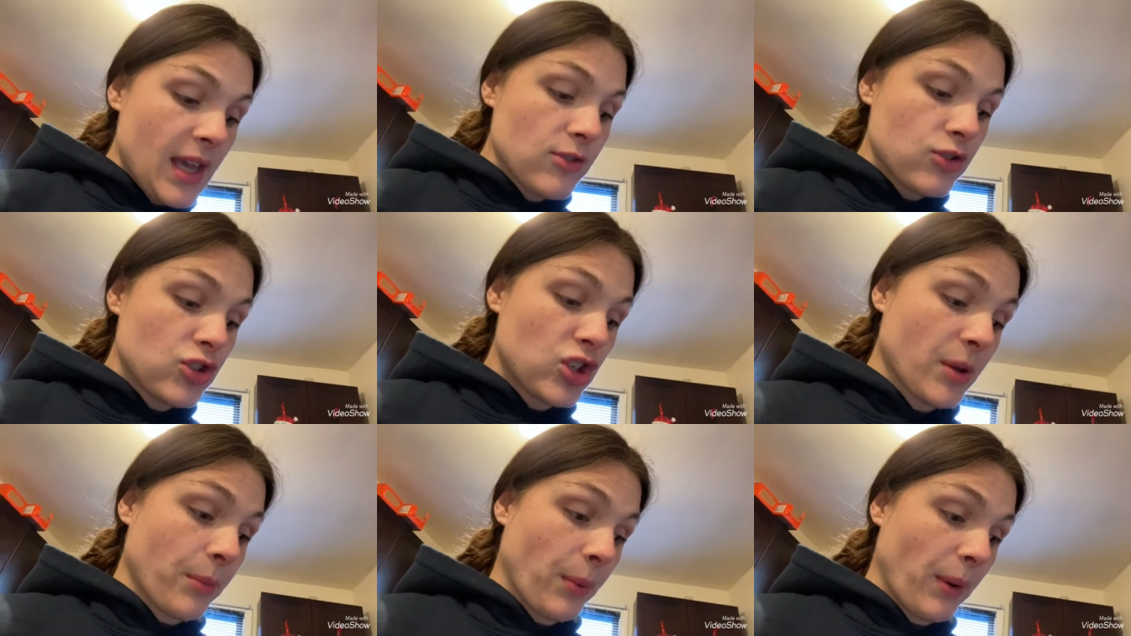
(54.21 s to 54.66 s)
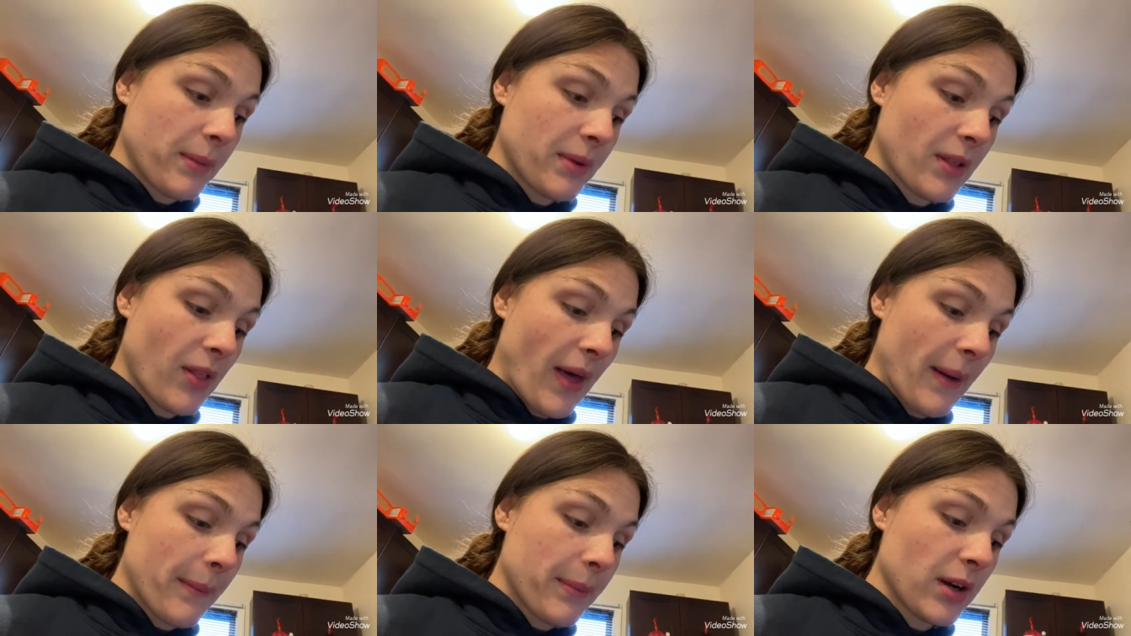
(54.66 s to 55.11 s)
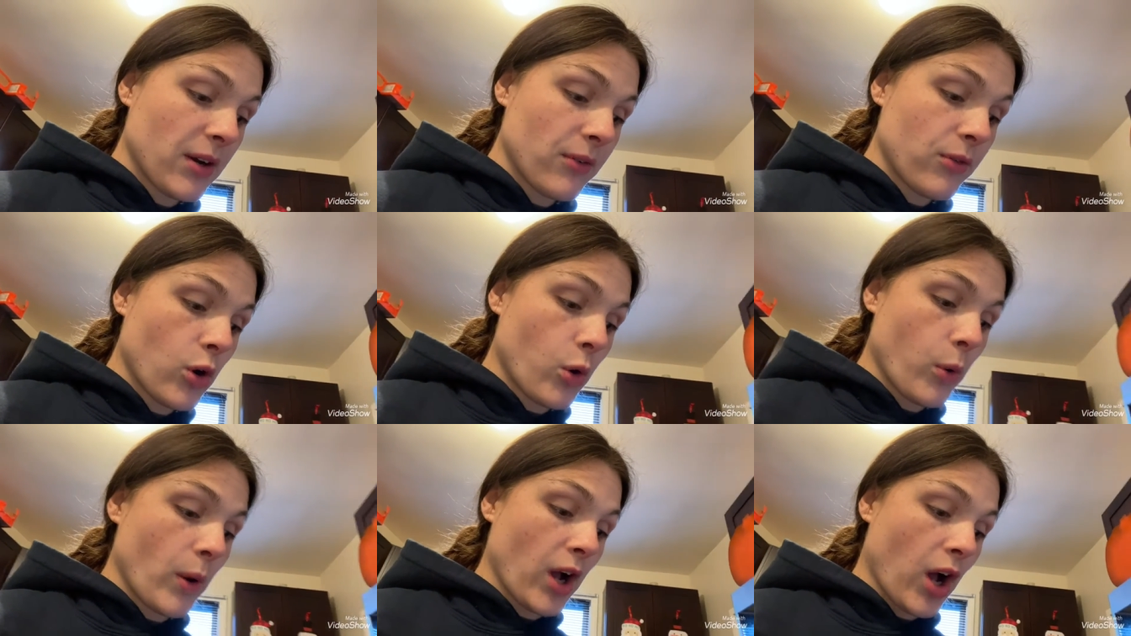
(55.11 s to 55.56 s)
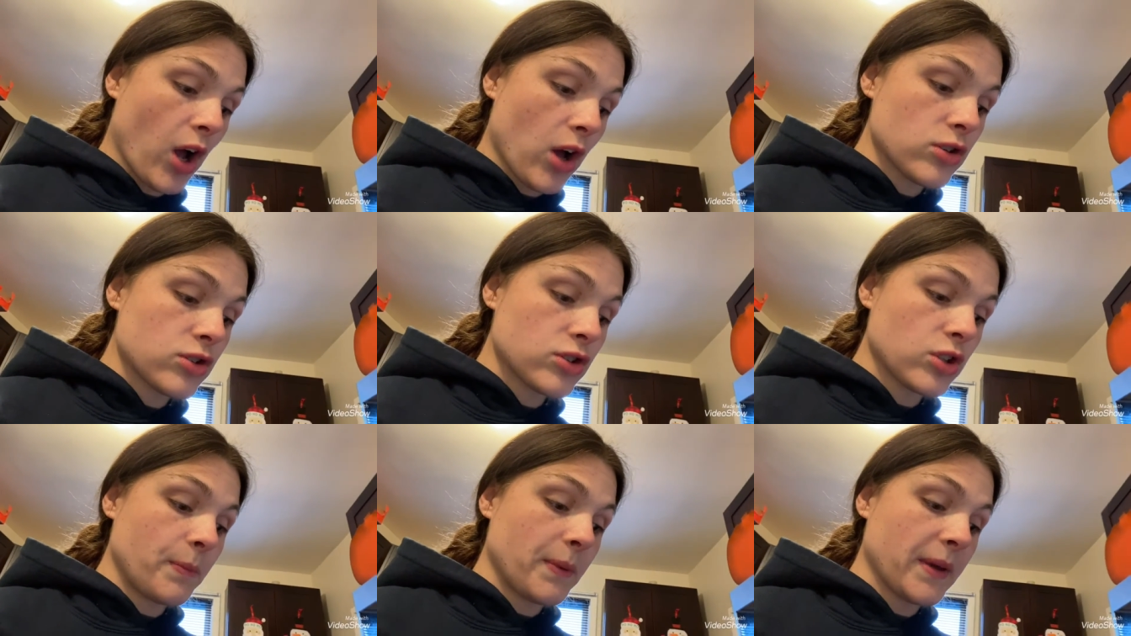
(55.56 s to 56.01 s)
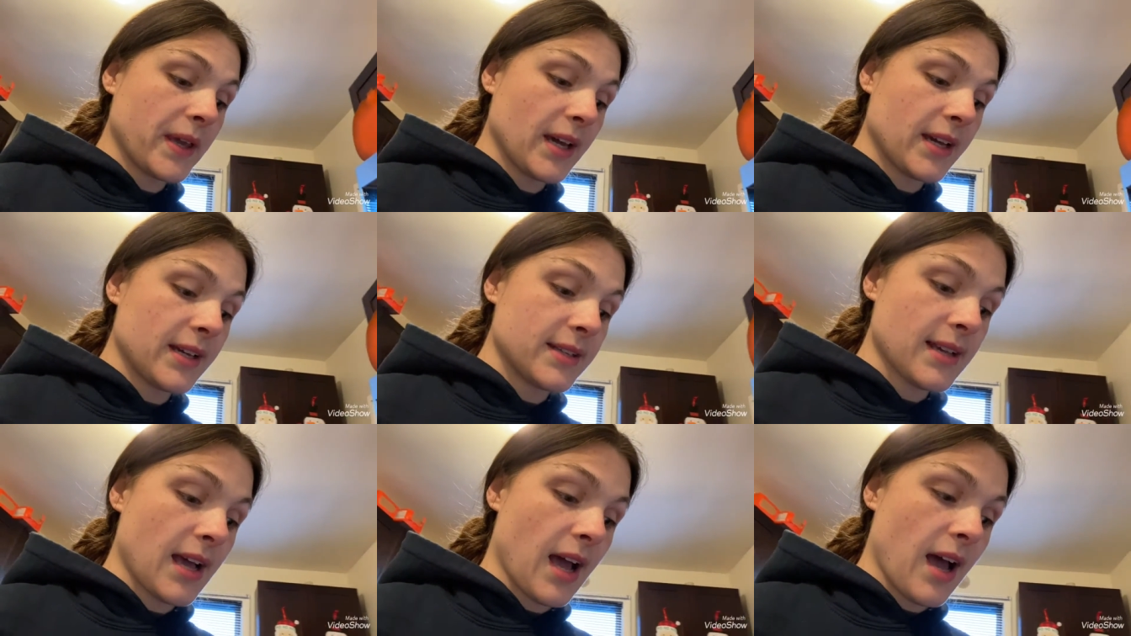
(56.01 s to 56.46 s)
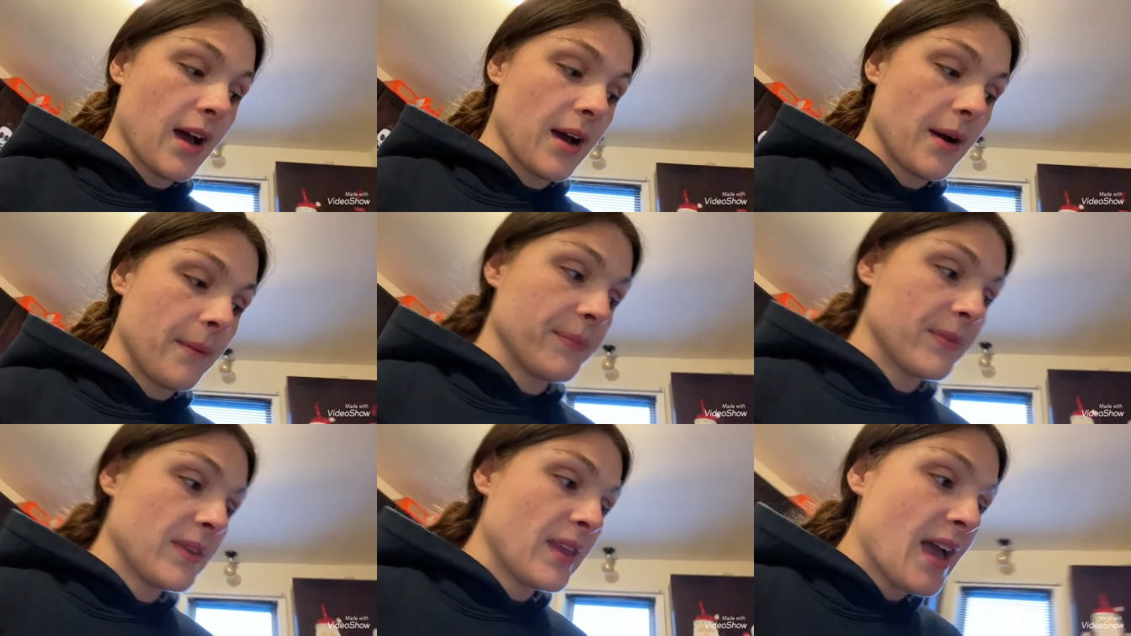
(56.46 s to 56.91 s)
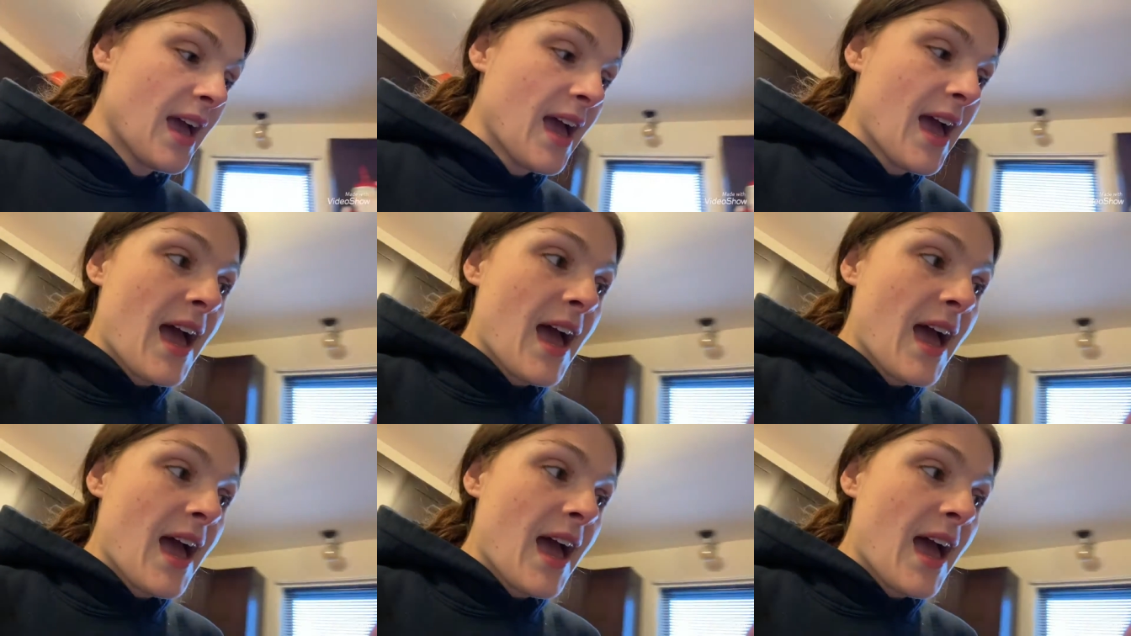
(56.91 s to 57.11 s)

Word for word: She can bring me the library real quick also because um,